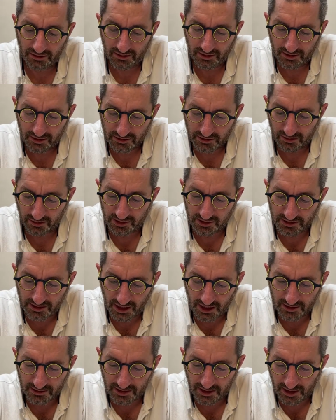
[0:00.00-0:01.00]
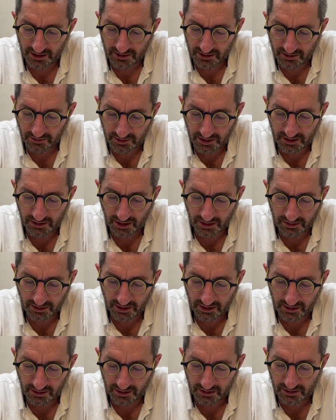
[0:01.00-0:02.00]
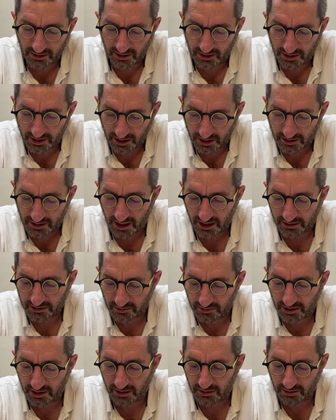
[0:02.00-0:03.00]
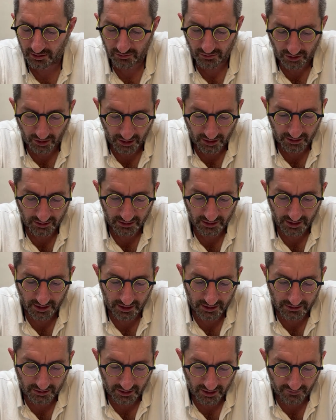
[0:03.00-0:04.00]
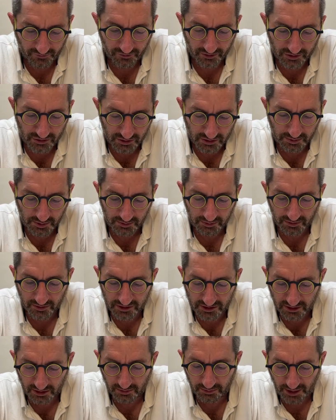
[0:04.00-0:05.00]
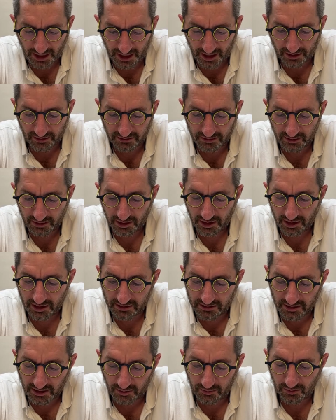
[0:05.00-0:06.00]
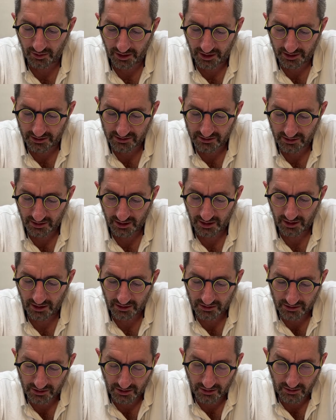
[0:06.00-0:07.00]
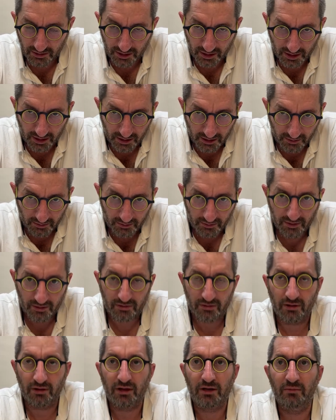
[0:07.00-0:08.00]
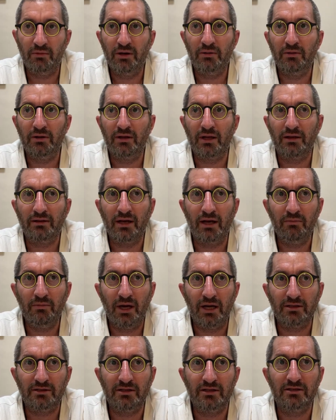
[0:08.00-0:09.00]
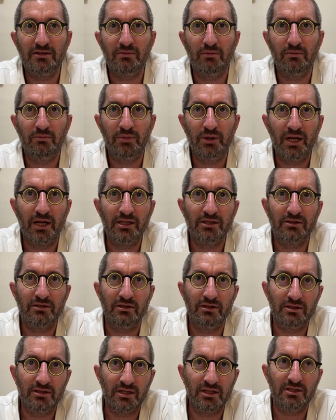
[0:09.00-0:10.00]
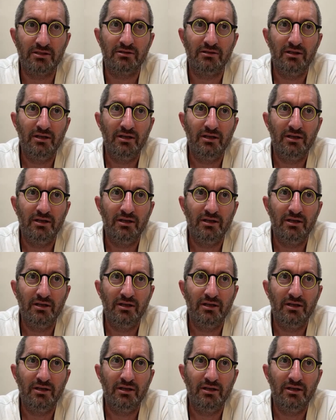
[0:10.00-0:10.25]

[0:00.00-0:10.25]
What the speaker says: So he says he had not committed anything wrong. So therefore, the Jewish people were still bound in some ways to the commitment that they made. Since